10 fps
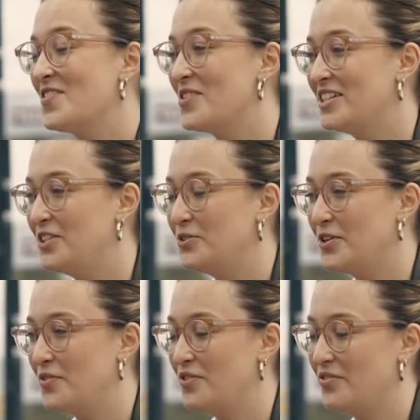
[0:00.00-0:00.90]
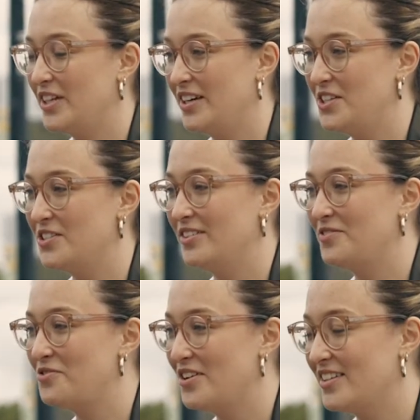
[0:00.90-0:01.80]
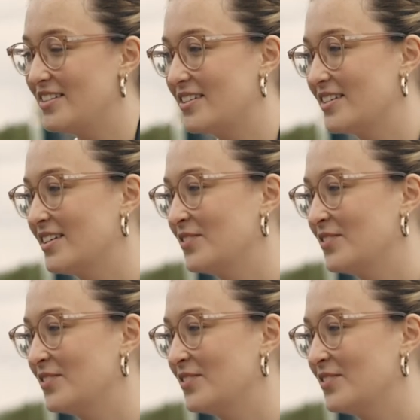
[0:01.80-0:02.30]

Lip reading: Where did you go for vacation in France?